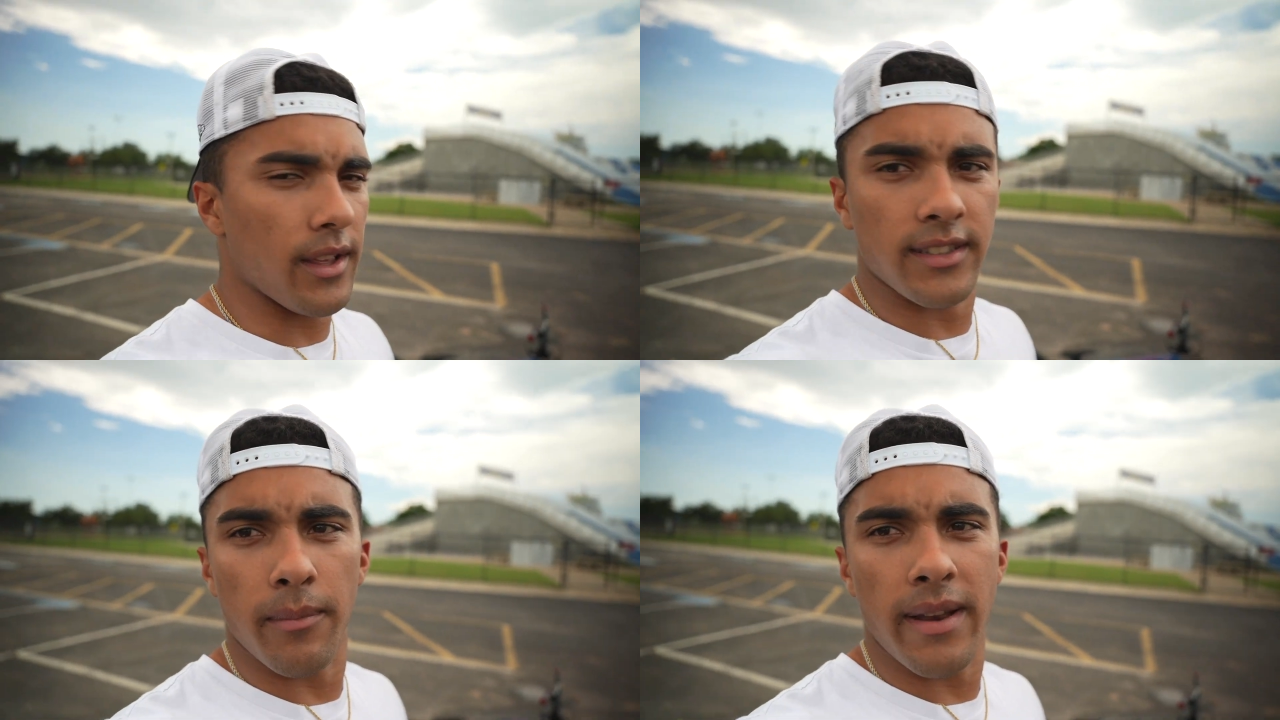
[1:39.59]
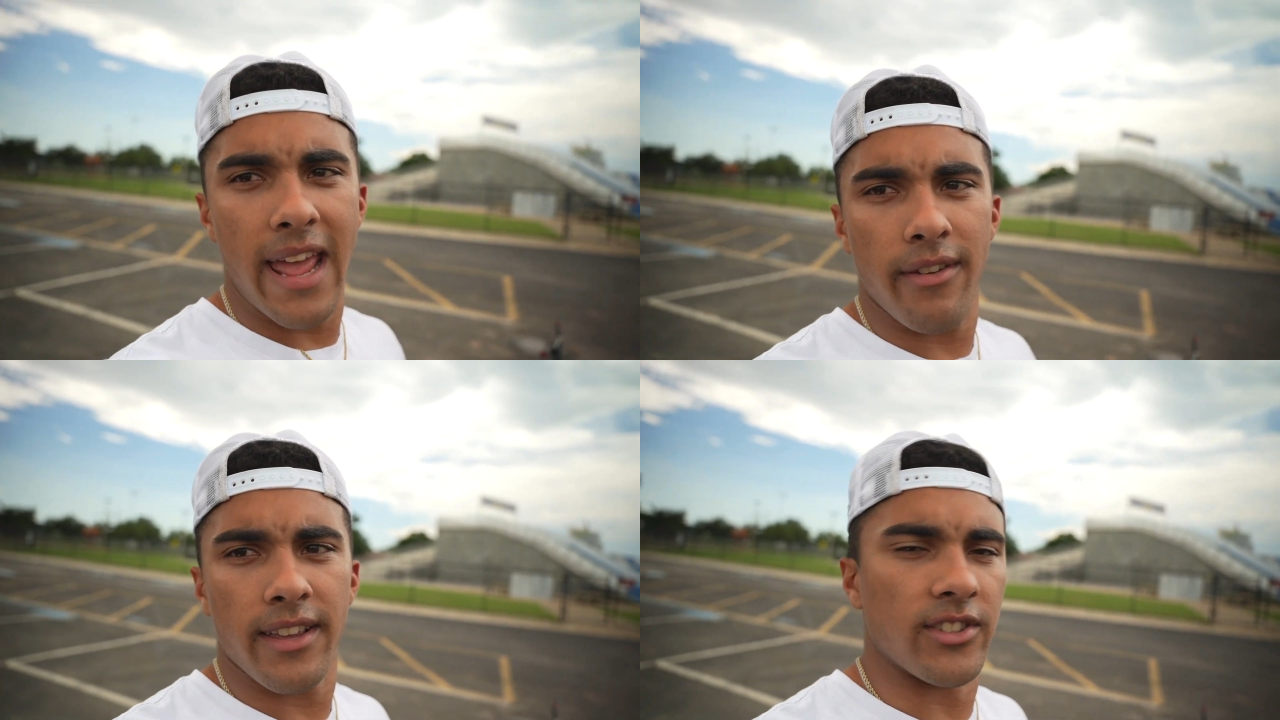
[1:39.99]
some
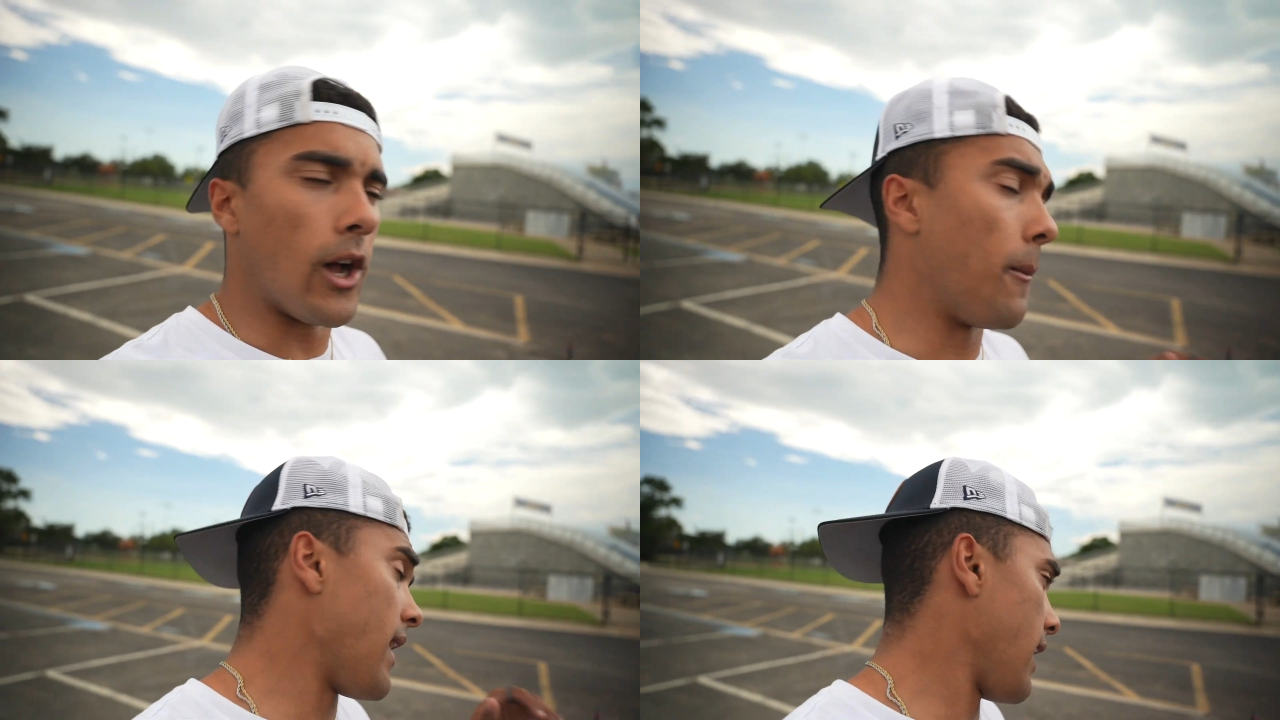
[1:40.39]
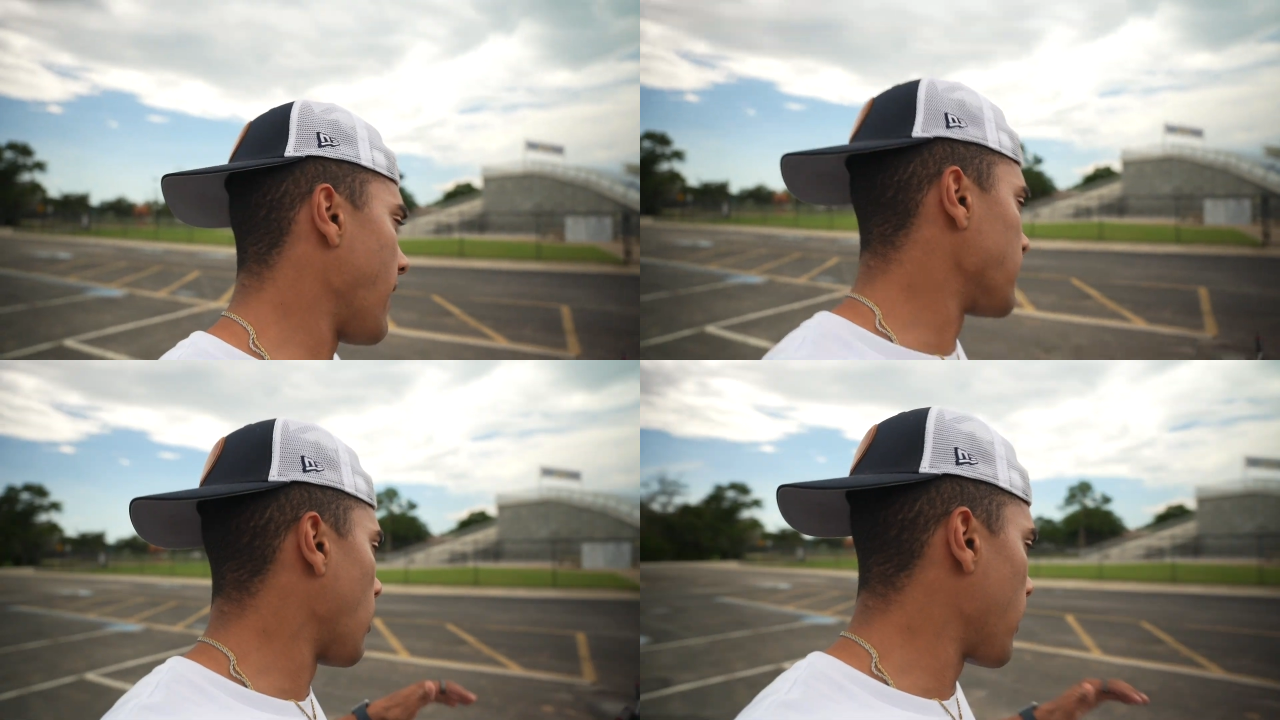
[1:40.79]
navy. So
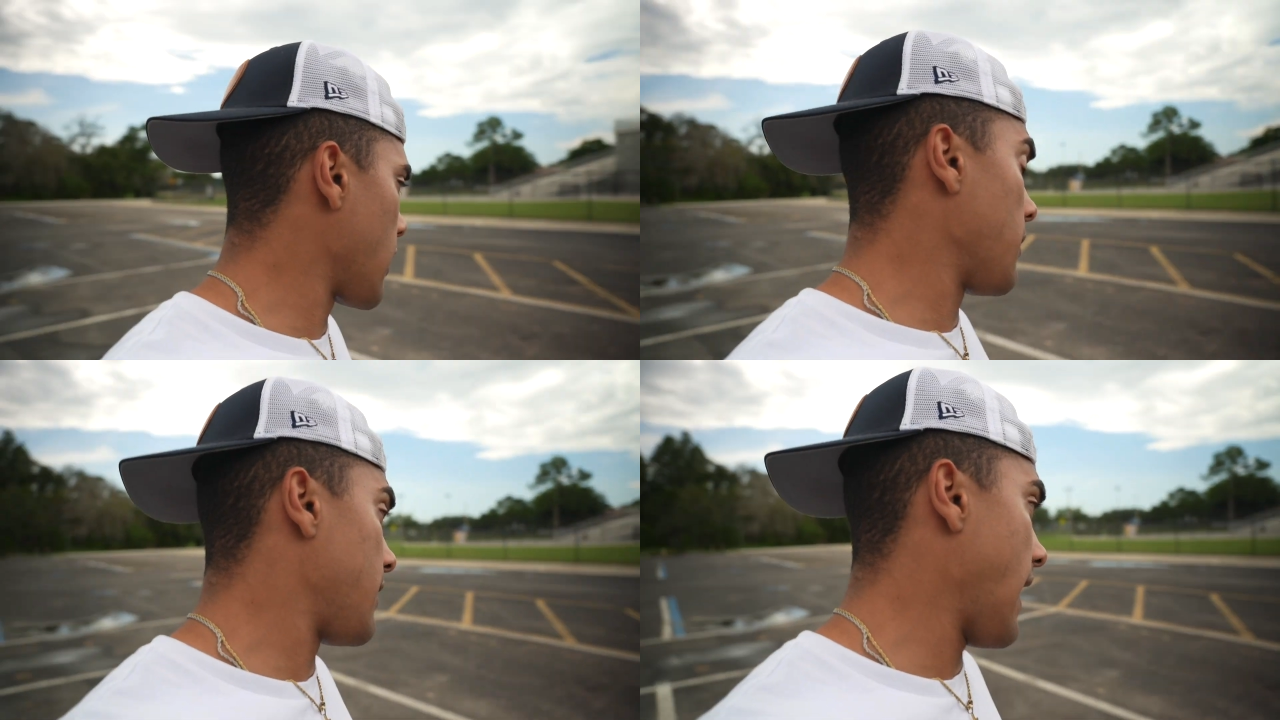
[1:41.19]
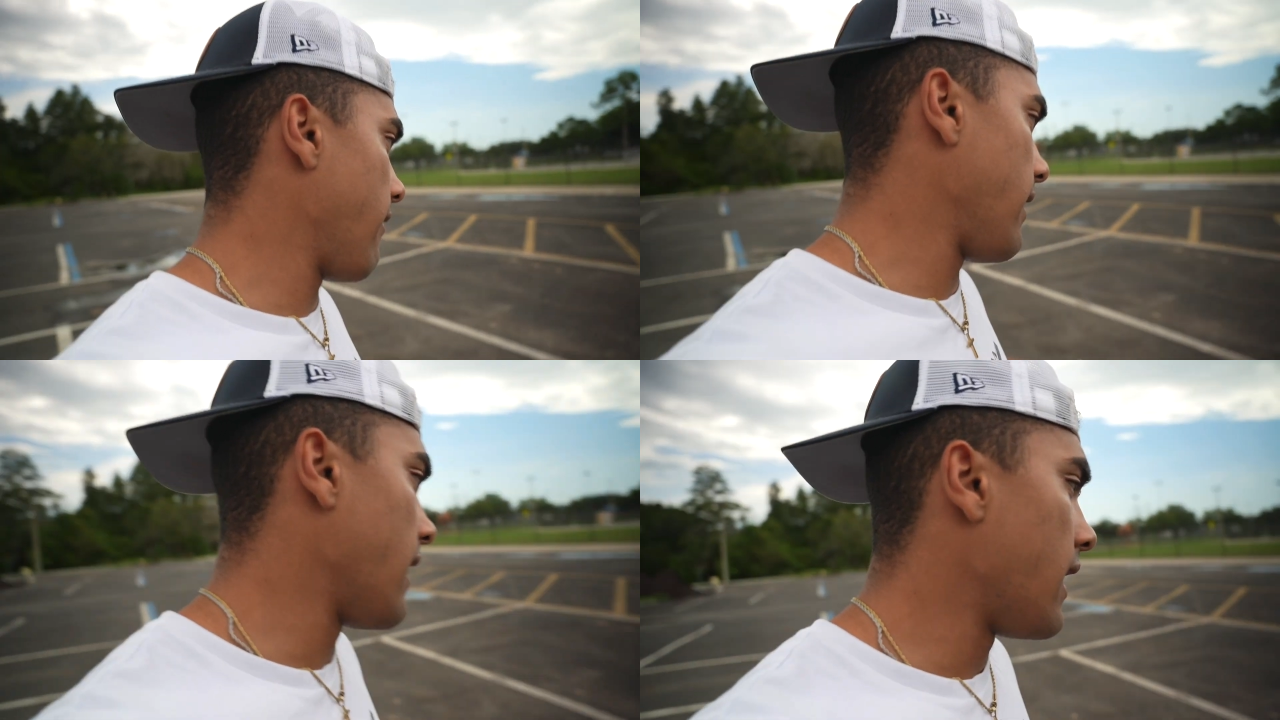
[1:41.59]
anyways, wanted to go with
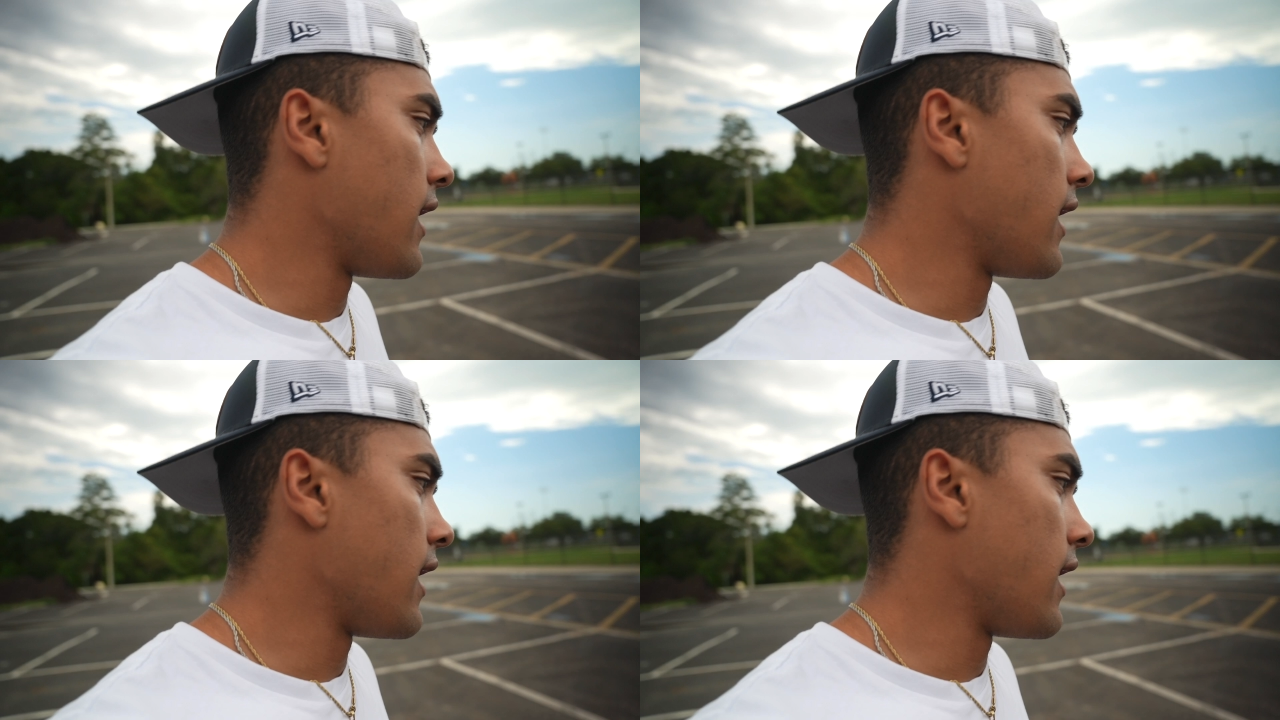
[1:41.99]
navy.